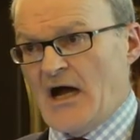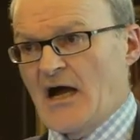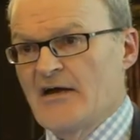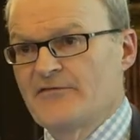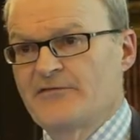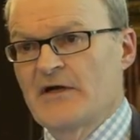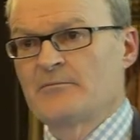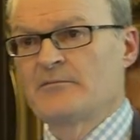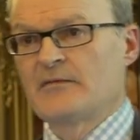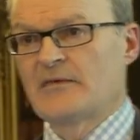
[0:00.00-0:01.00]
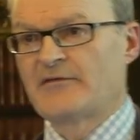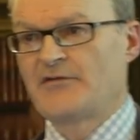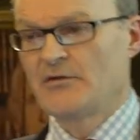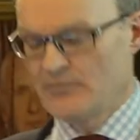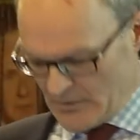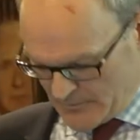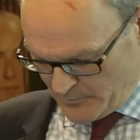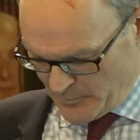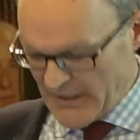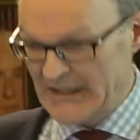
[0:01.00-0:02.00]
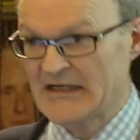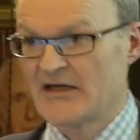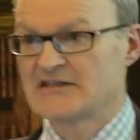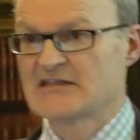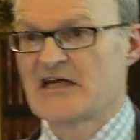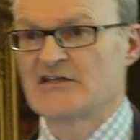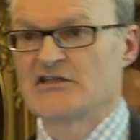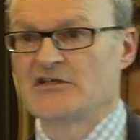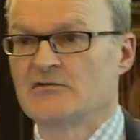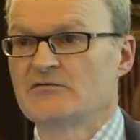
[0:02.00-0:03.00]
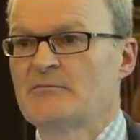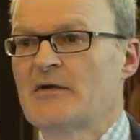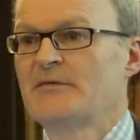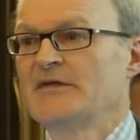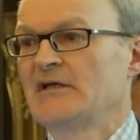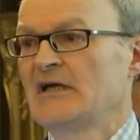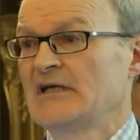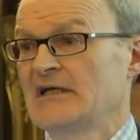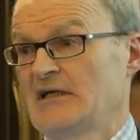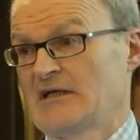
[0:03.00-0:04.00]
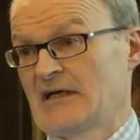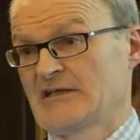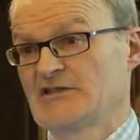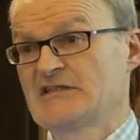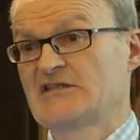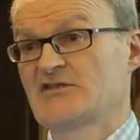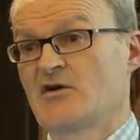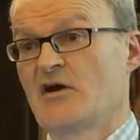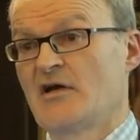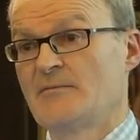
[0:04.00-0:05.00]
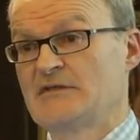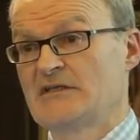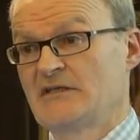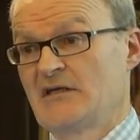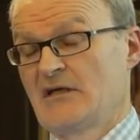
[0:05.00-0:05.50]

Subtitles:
If you were paying close attention, you'll remember that I actually described